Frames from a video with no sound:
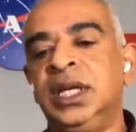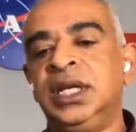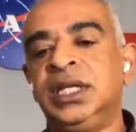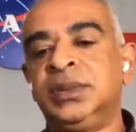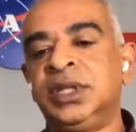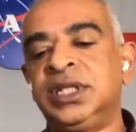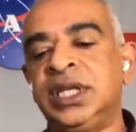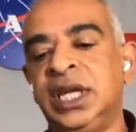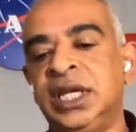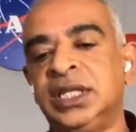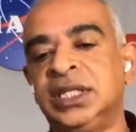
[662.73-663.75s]
is
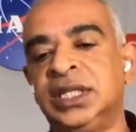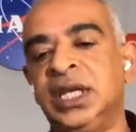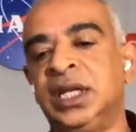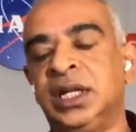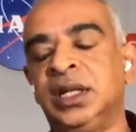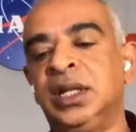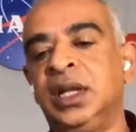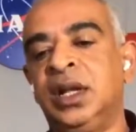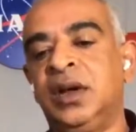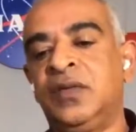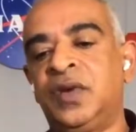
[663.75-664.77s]
sending a signal
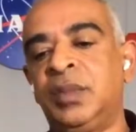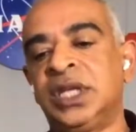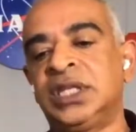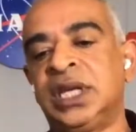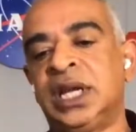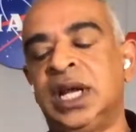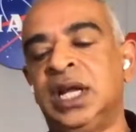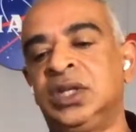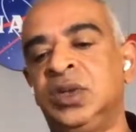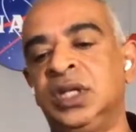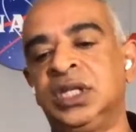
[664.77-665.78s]
from the
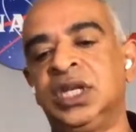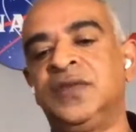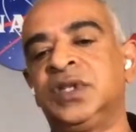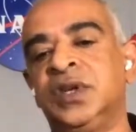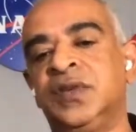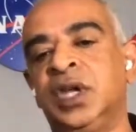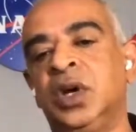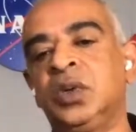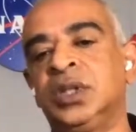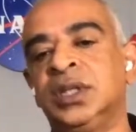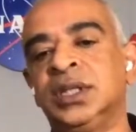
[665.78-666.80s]
satellite to the surface of the
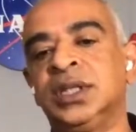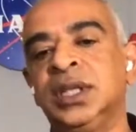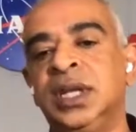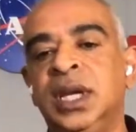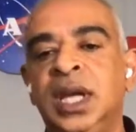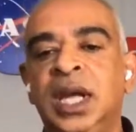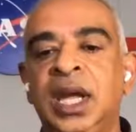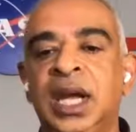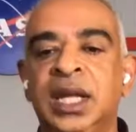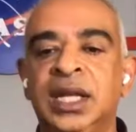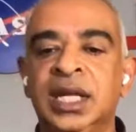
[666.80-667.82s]
oceans,
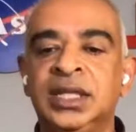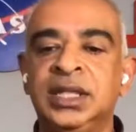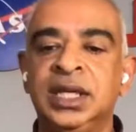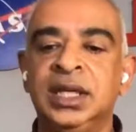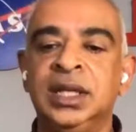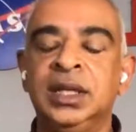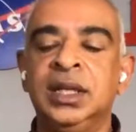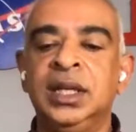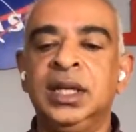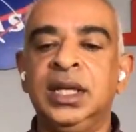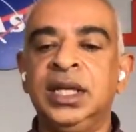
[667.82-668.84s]
and that signal
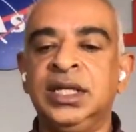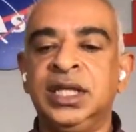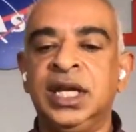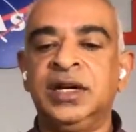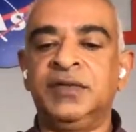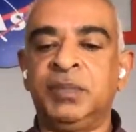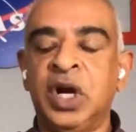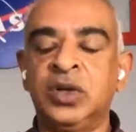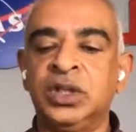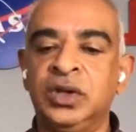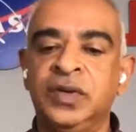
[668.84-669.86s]
is then
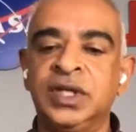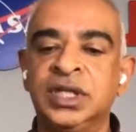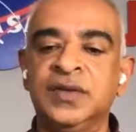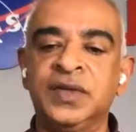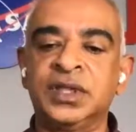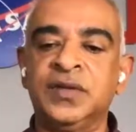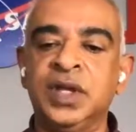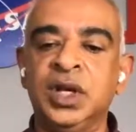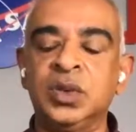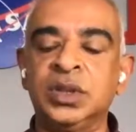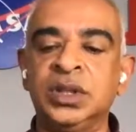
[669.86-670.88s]
bouncing off the surface of
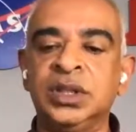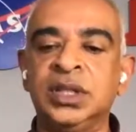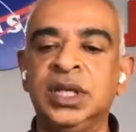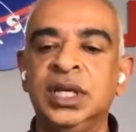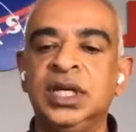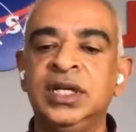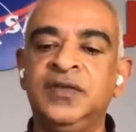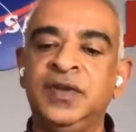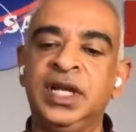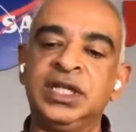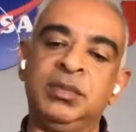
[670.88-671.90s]
the oceans,
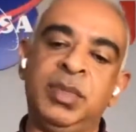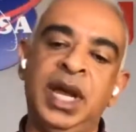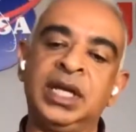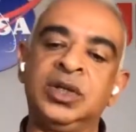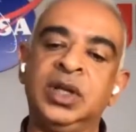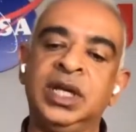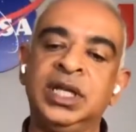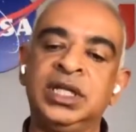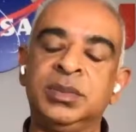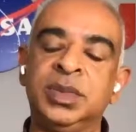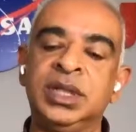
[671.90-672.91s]
reflecting back to the
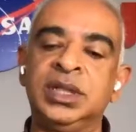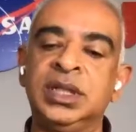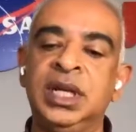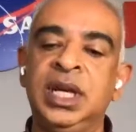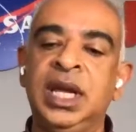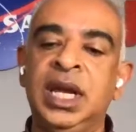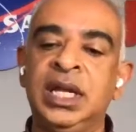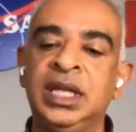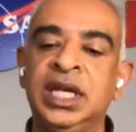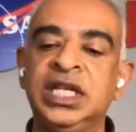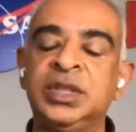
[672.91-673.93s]
instrument.
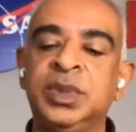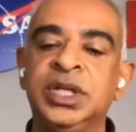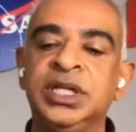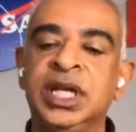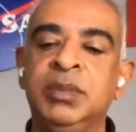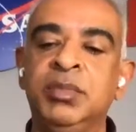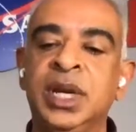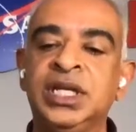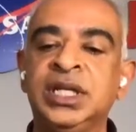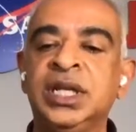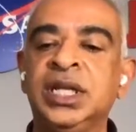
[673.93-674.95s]
And the instrument is then
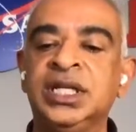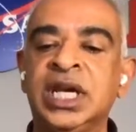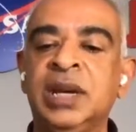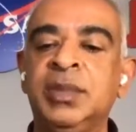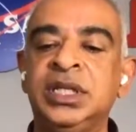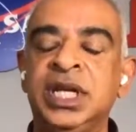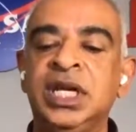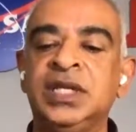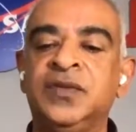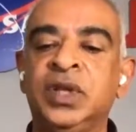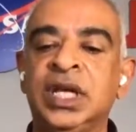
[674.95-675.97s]
measuring the time it
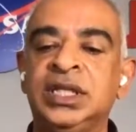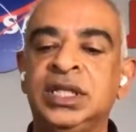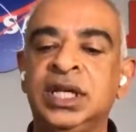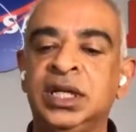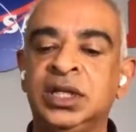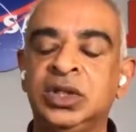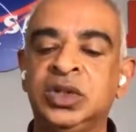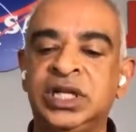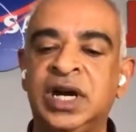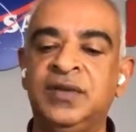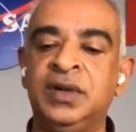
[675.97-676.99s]
takes for that signal to
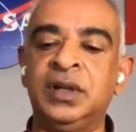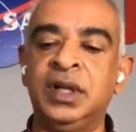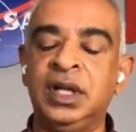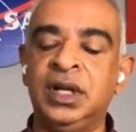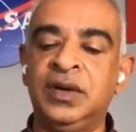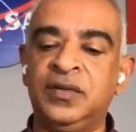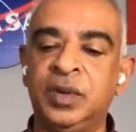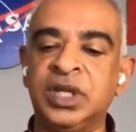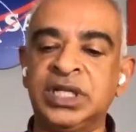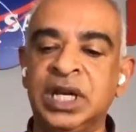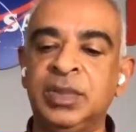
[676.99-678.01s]
travel from
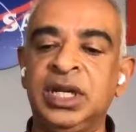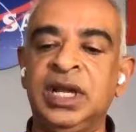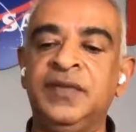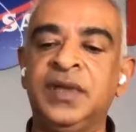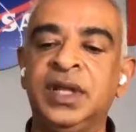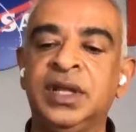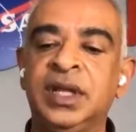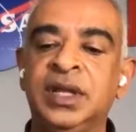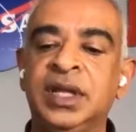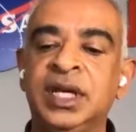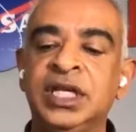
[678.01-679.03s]
the time it left
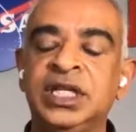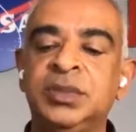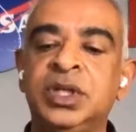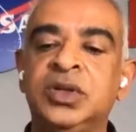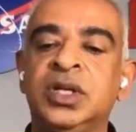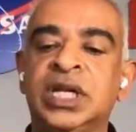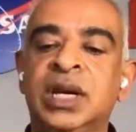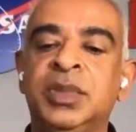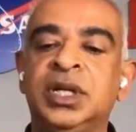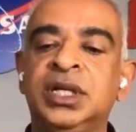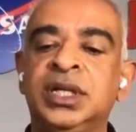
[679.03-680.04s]
the instrument to the
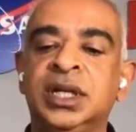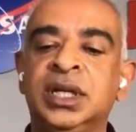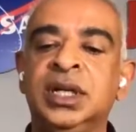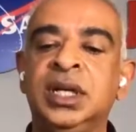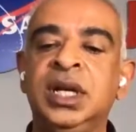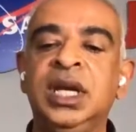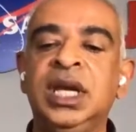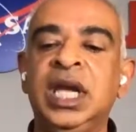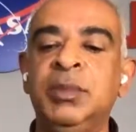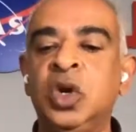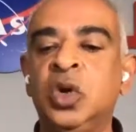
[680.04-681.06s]
time it returned.
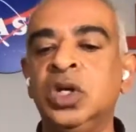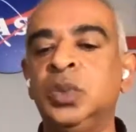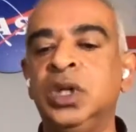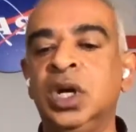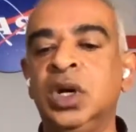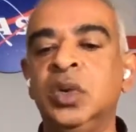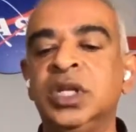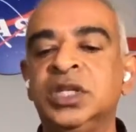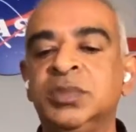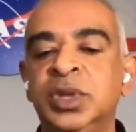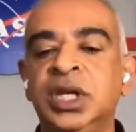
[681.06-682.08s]
And because we know the
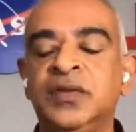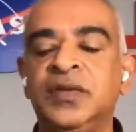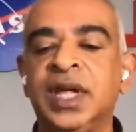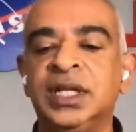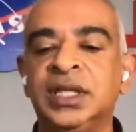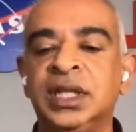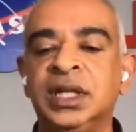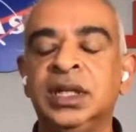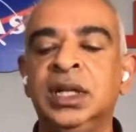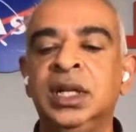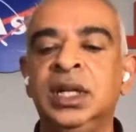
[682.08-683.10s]
speed of that
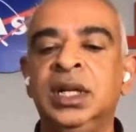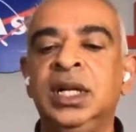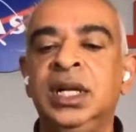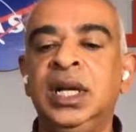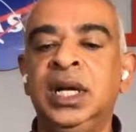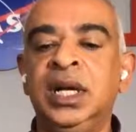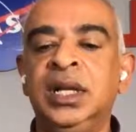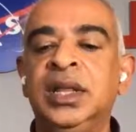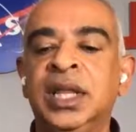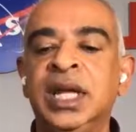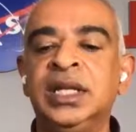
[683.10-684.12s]
signal,
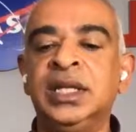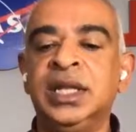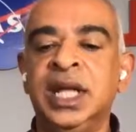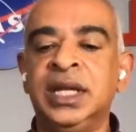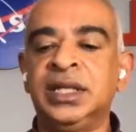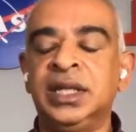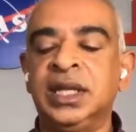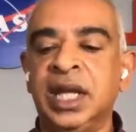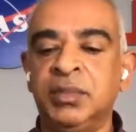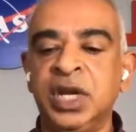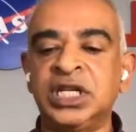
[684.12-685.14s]

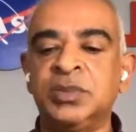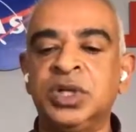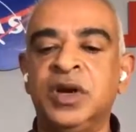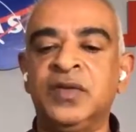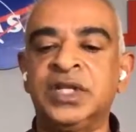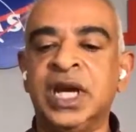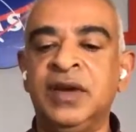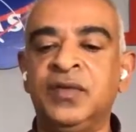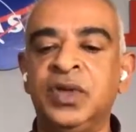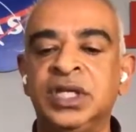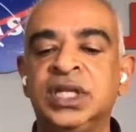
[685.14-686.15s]
that measurement of
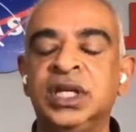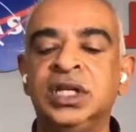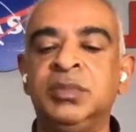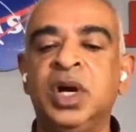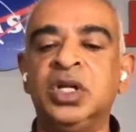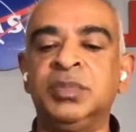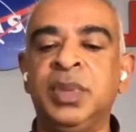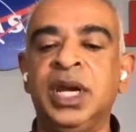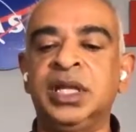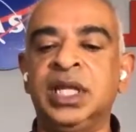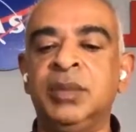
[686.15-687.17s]
time for the signal to bounce
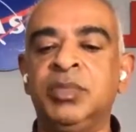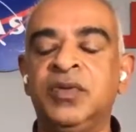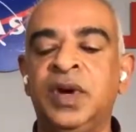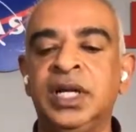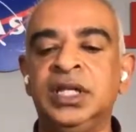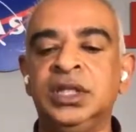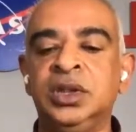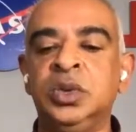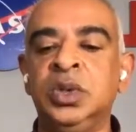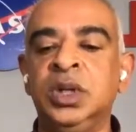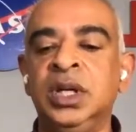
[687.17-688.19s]
back then provides you